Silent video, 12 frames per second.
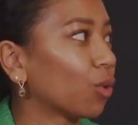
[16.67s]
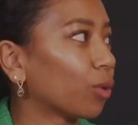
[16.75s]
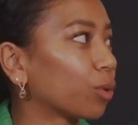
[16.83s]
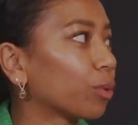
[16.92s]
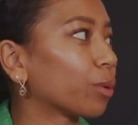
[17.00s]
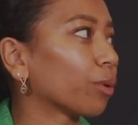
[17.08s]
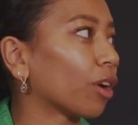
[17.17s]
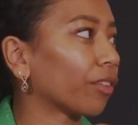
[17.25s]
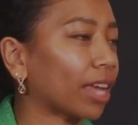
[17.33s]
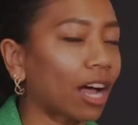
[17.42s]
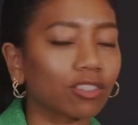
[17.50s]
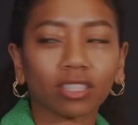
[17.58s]
When we were on
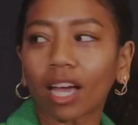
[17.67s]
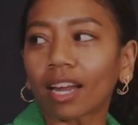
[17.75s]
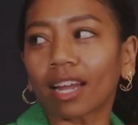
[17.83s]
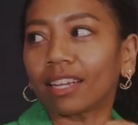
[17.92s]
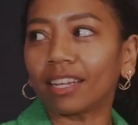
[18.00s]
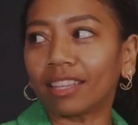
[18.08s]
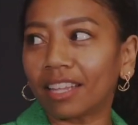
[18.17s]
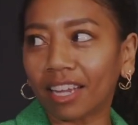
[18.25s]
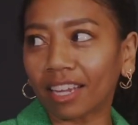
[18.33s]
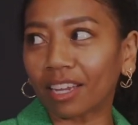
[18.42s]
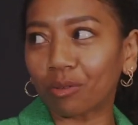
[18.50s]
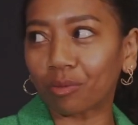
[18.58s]
the outside, I didn't
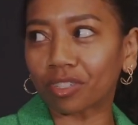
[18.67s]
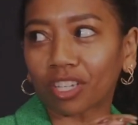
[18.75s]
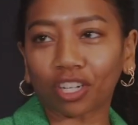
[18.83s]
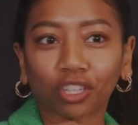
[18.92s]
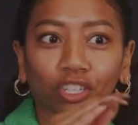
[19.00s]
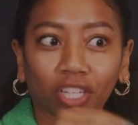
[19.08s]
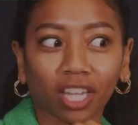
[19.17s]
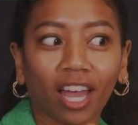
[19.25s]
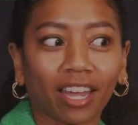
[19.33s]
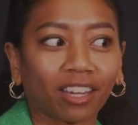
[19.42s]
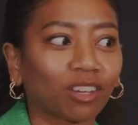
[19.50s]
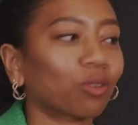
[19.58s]
think it was going to look
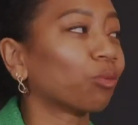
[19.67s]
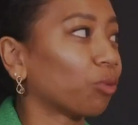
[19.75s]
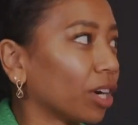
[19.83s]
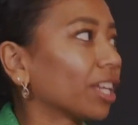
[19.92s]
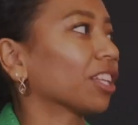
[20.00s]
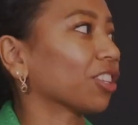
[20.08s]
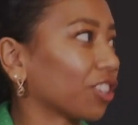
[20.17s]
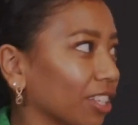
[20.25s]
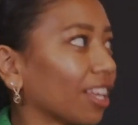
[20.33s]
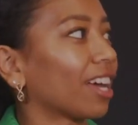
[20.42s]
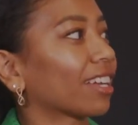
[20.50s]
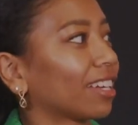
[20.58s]
like what it looked
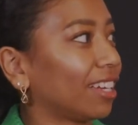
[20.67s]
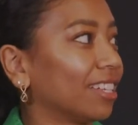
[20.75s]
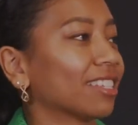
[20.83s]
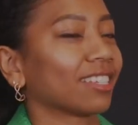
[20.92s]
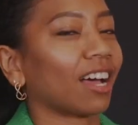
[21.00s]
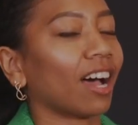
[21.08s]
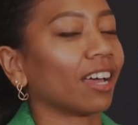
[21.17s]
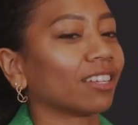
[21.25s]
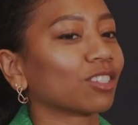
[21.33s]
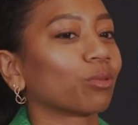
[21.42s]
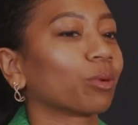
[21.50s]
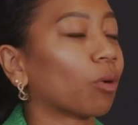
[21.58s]
like
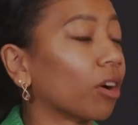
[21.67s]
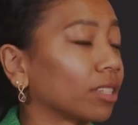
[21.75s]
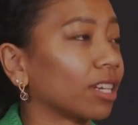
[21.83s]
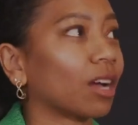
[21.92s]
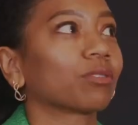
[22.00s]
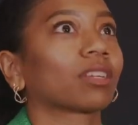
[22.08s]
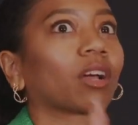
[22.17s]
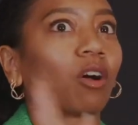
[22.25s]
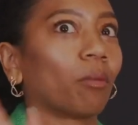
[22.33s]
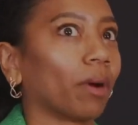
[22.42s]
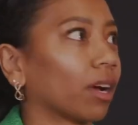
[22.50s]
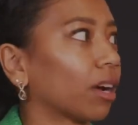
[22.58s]
inside. So when we walked in, I was like, oh my